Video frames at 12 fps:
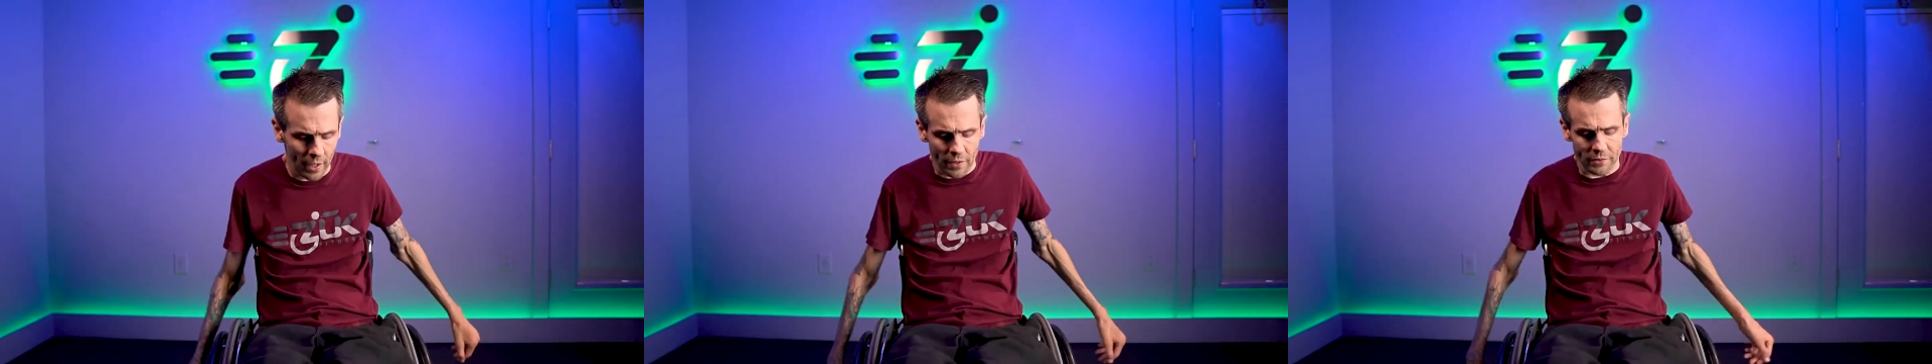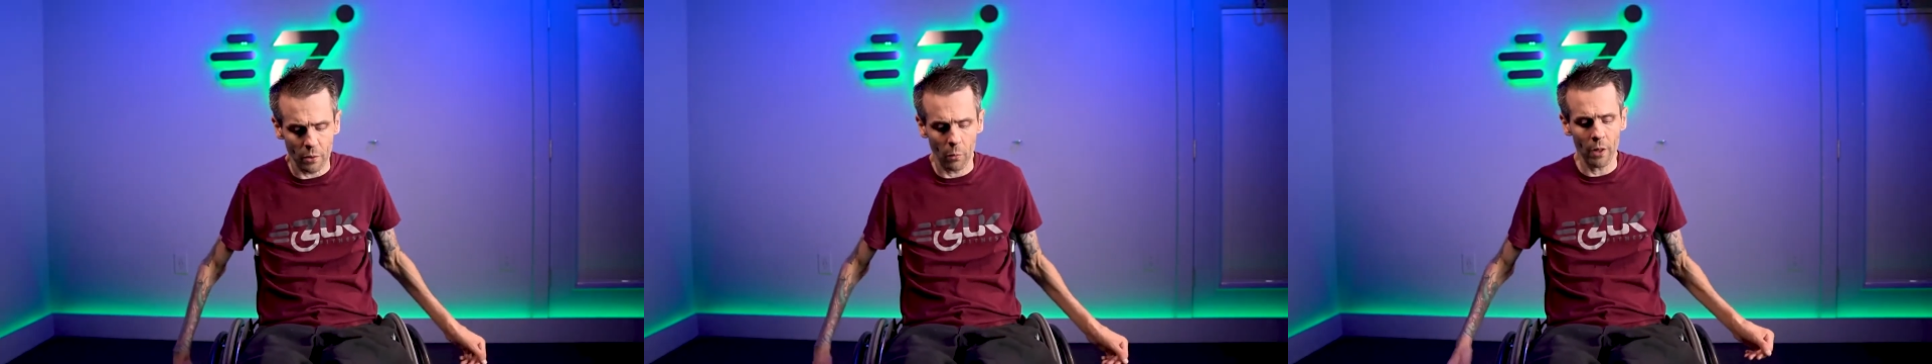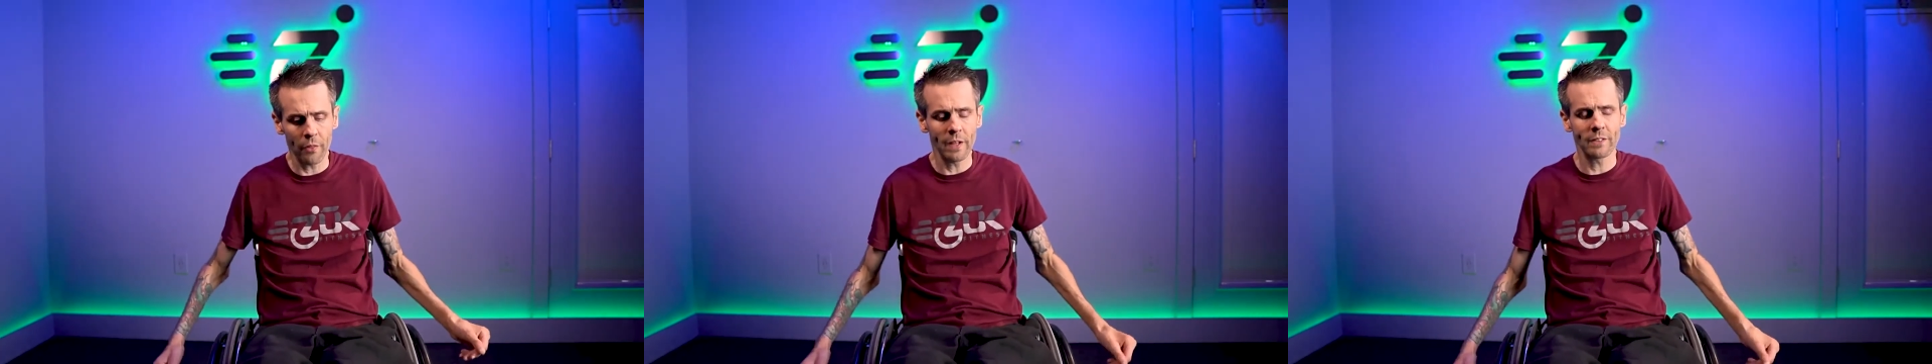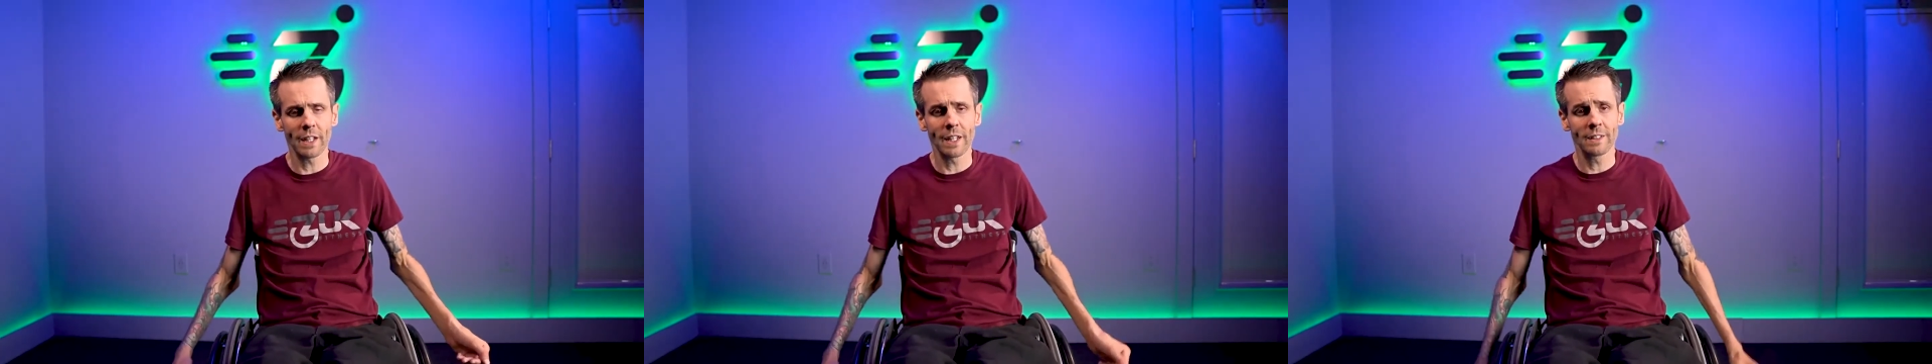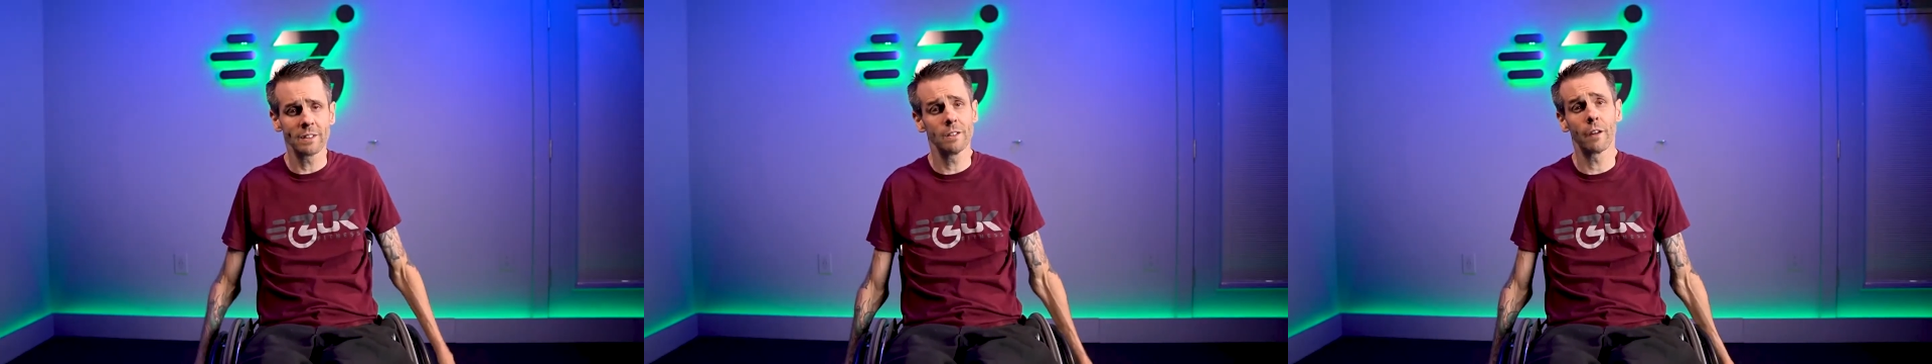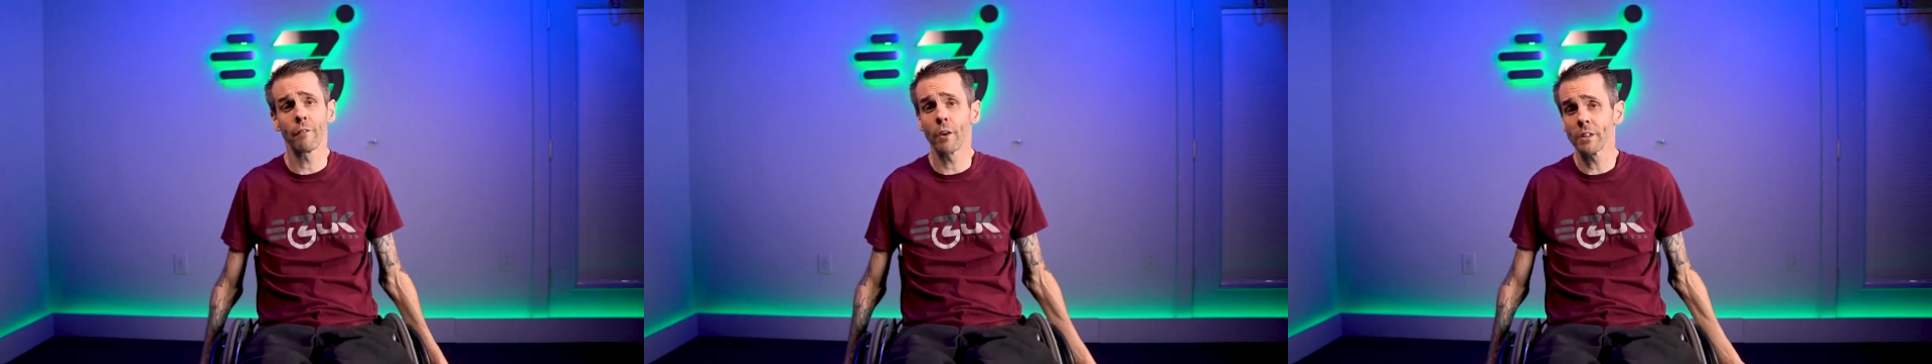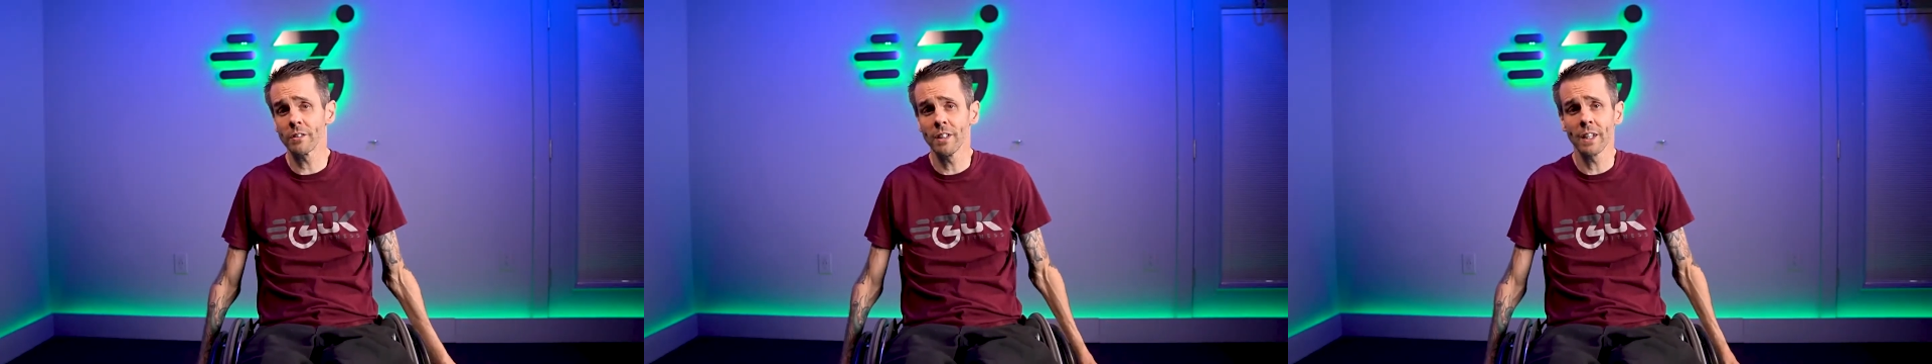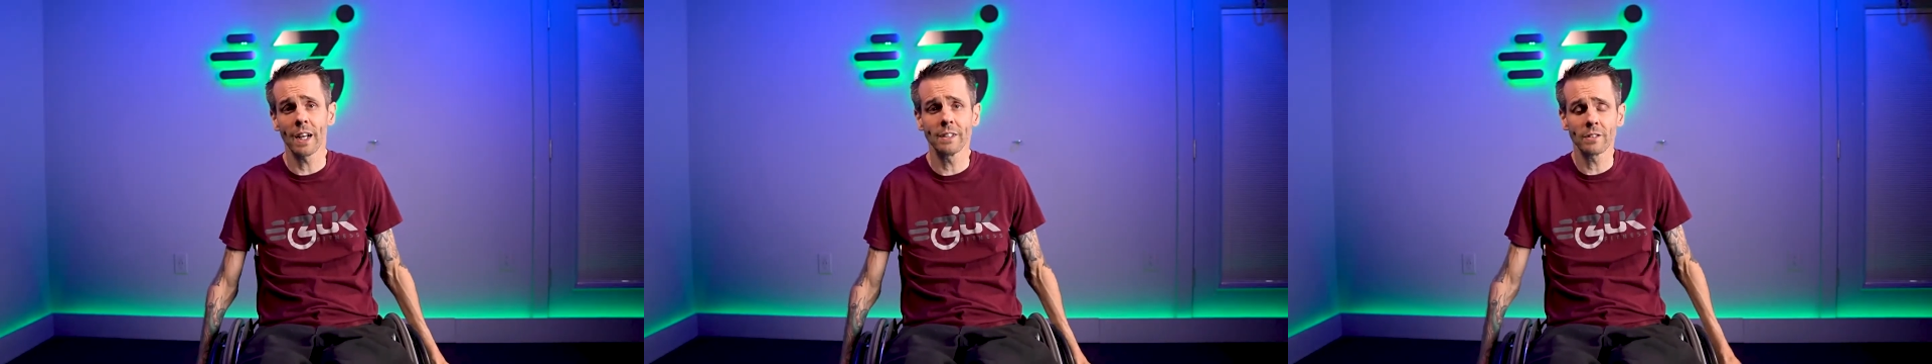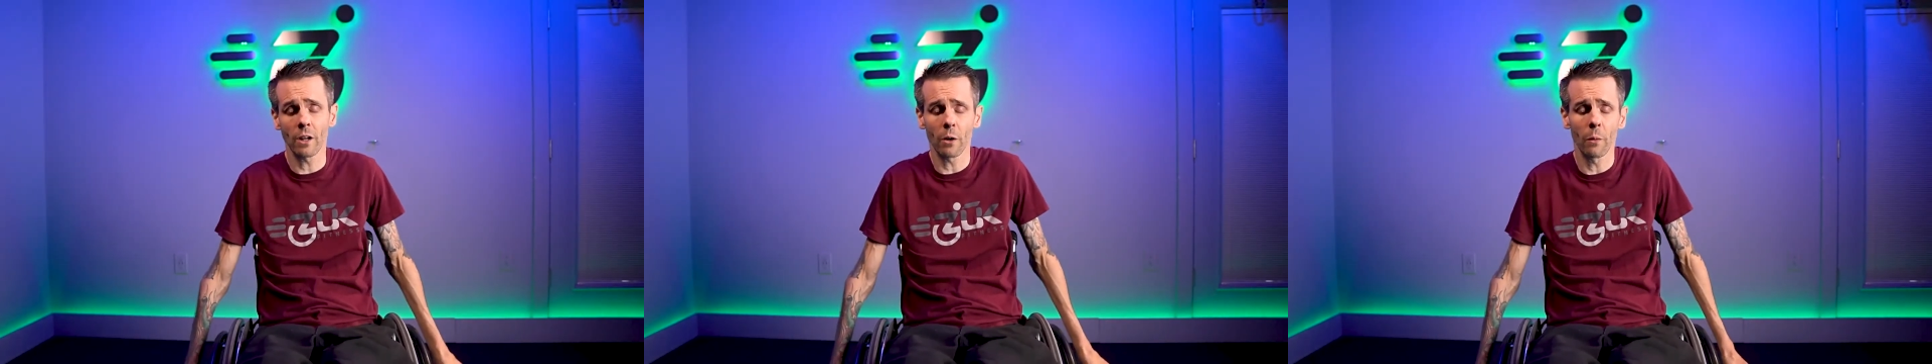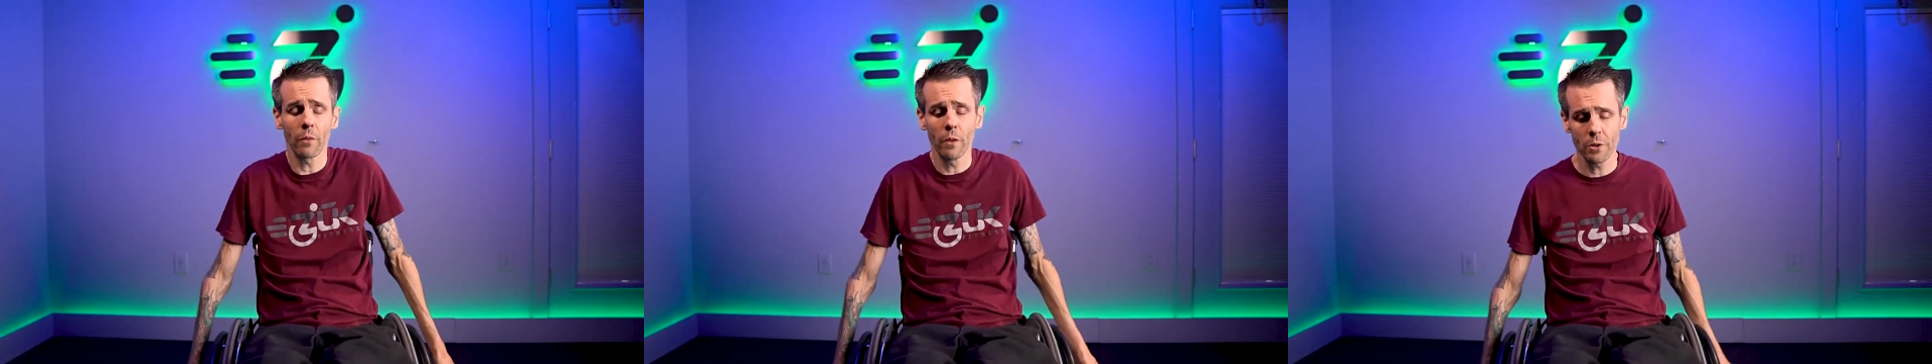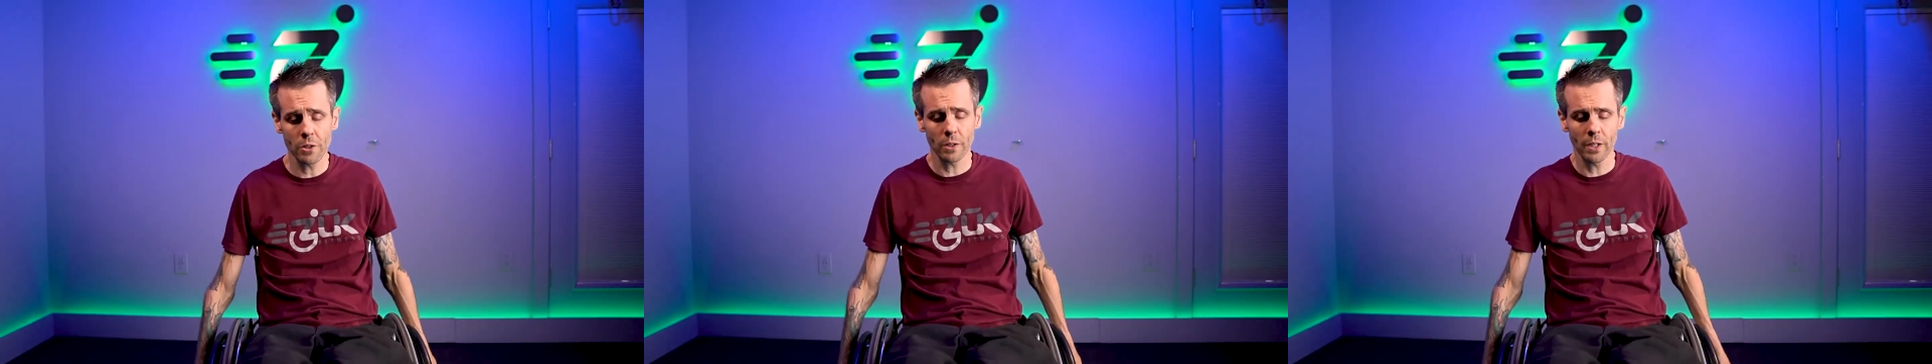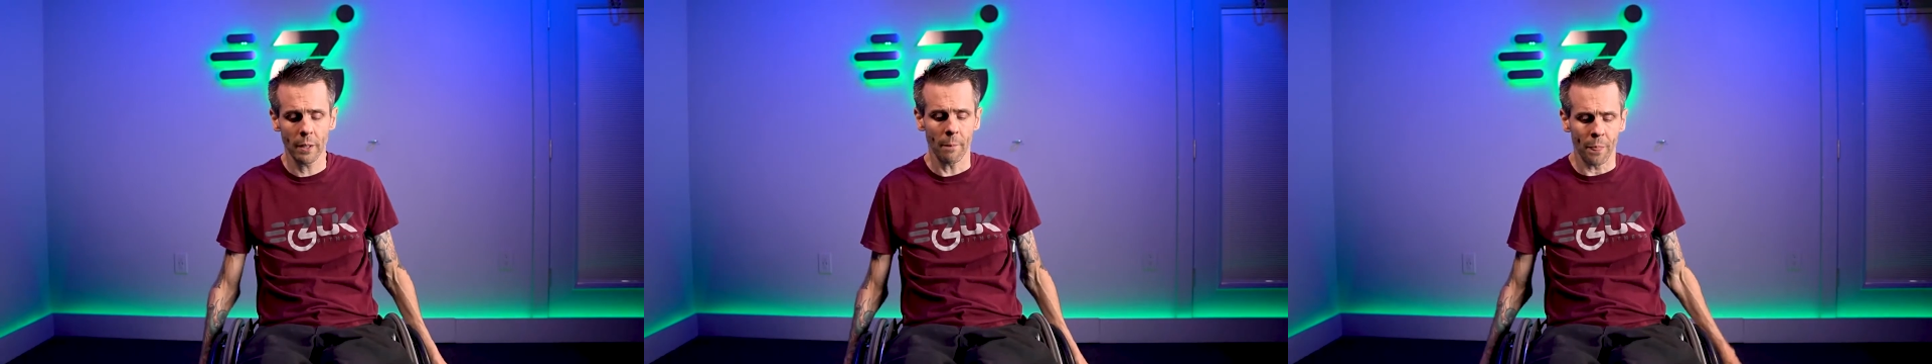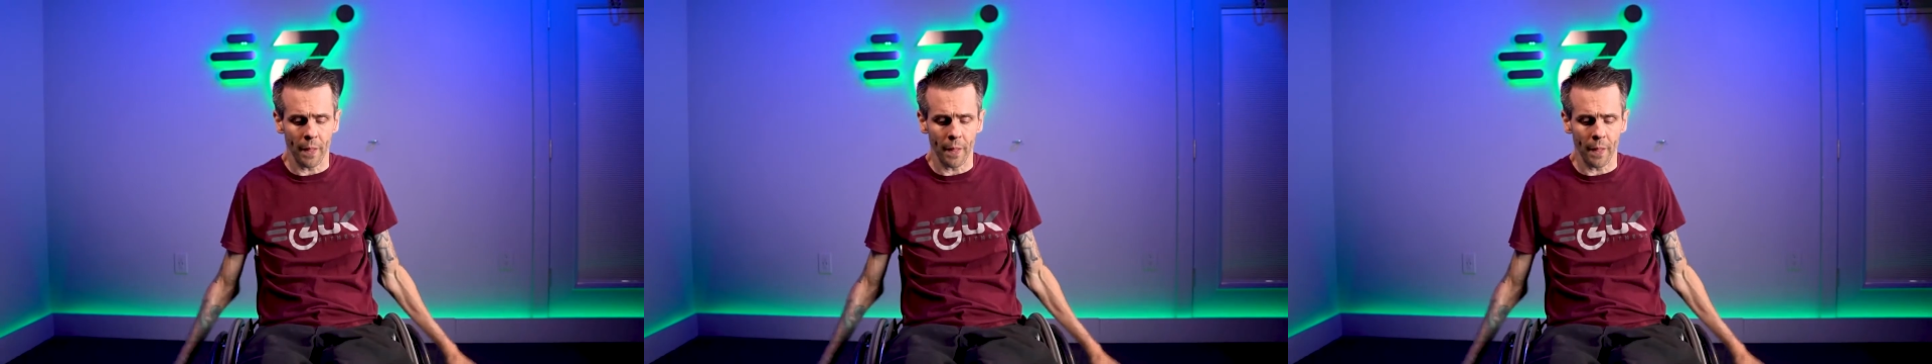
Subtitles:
So one of the things I like to do, the first thing I start with usually